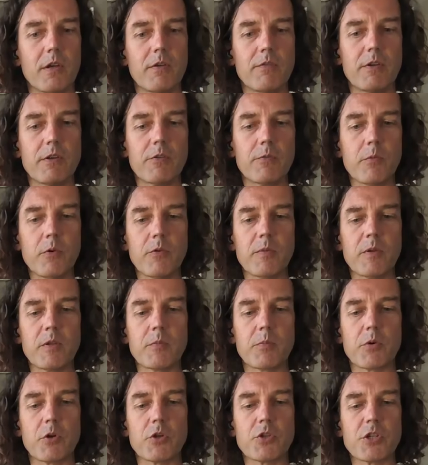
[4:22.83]
If there's movement,
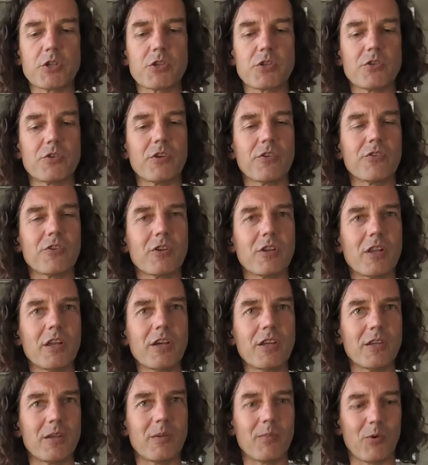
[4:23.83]
the projection doesn't
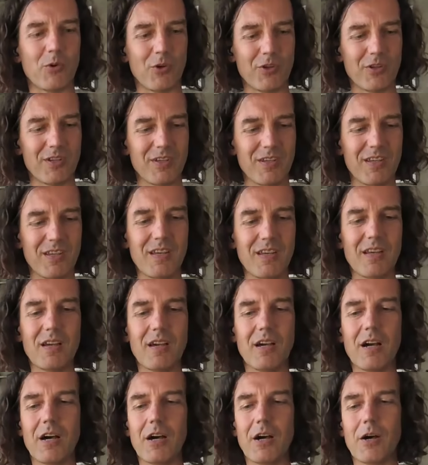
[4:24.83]
align
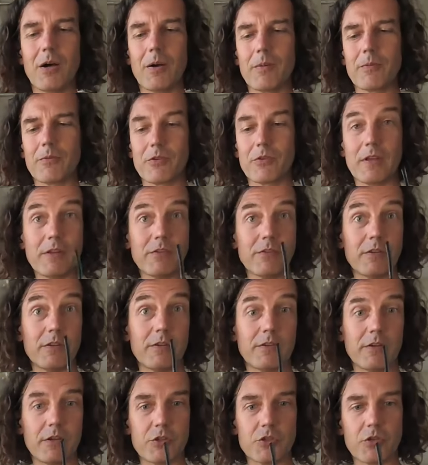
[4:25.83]
anymore. So that's the
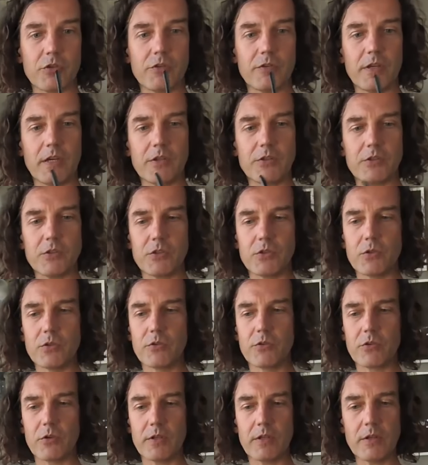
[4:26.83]
design choice they had to do.
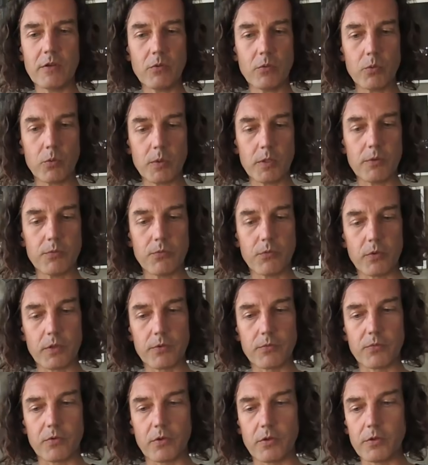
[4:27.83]
So they don't really
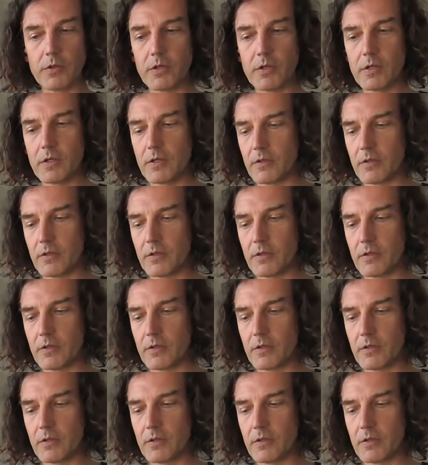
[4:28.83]
fully fold.